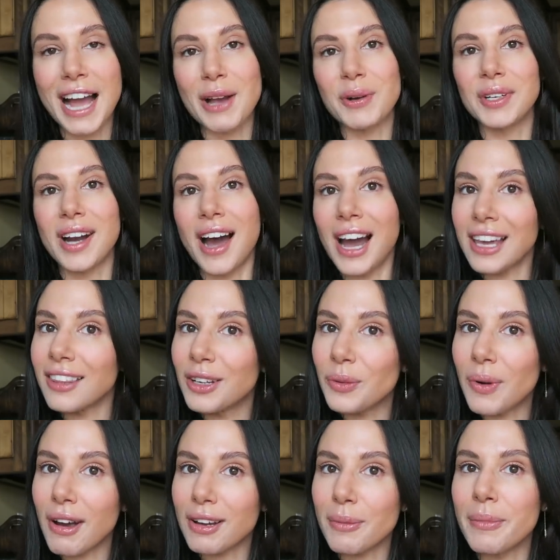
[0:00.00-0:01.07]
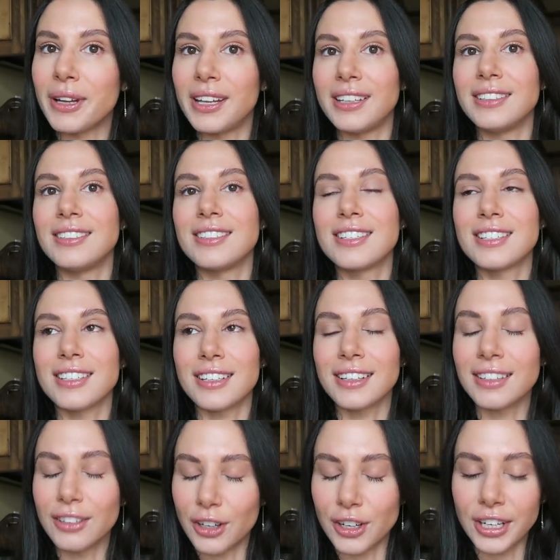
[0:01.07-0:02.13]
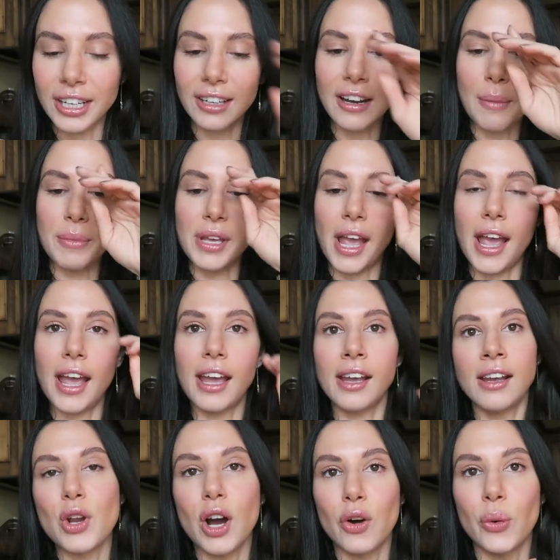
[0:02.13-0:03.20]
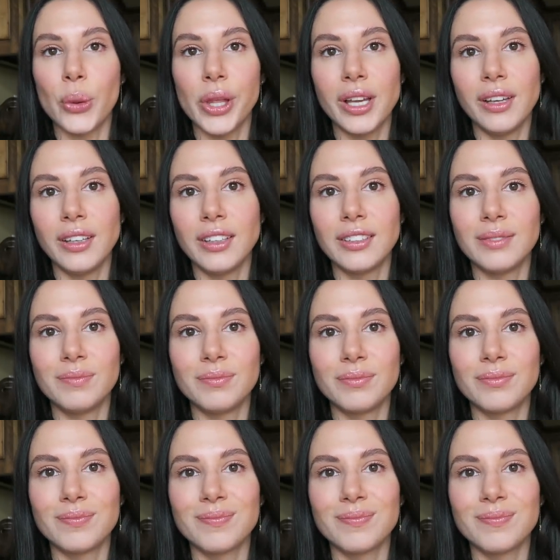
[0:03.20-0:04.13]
I would highly recommend earning an MBA. Not only